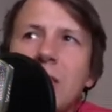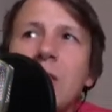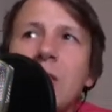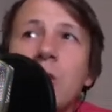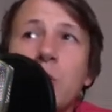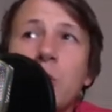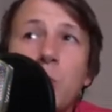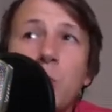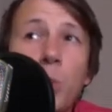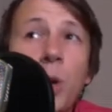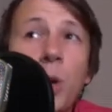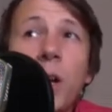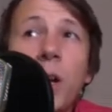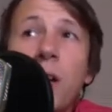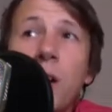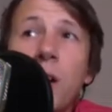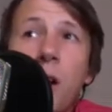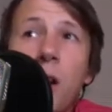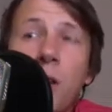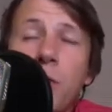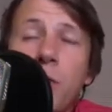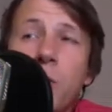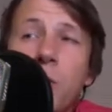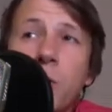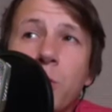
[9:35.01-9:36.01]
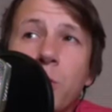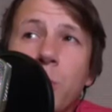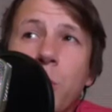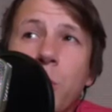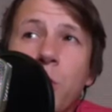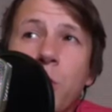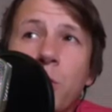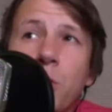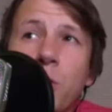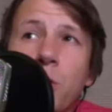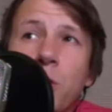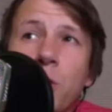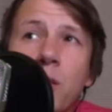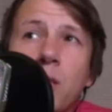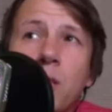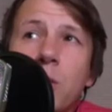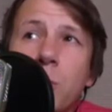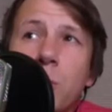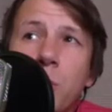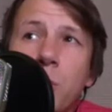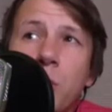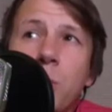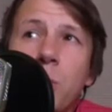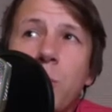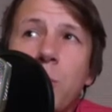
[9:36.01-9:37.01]
In the spring off those roads, you get
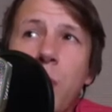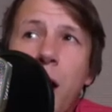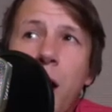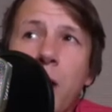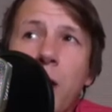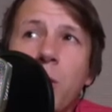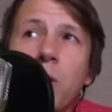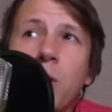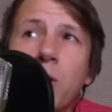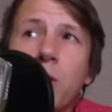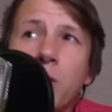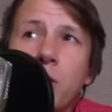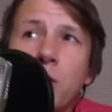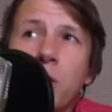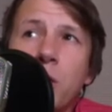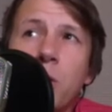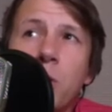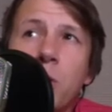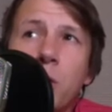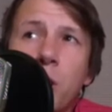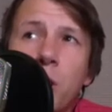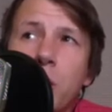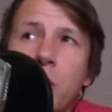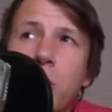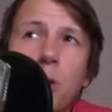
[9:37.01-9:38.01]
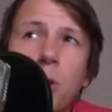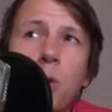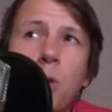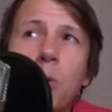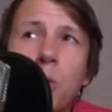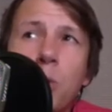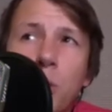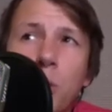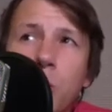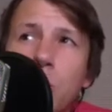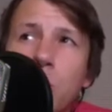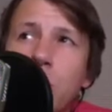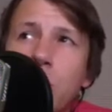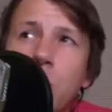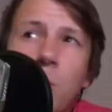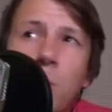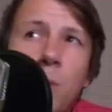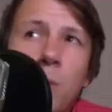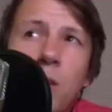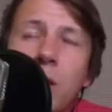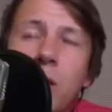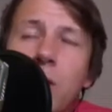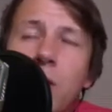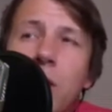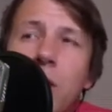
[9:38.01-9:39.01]
some good migrants too. Like the cuckoos can
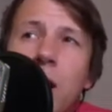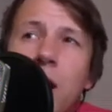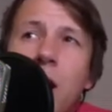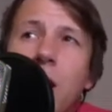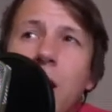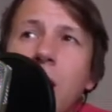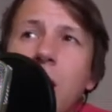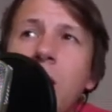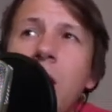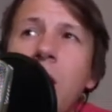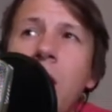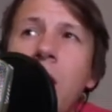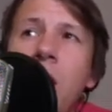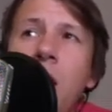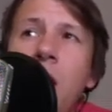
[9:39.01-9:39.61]
be in there.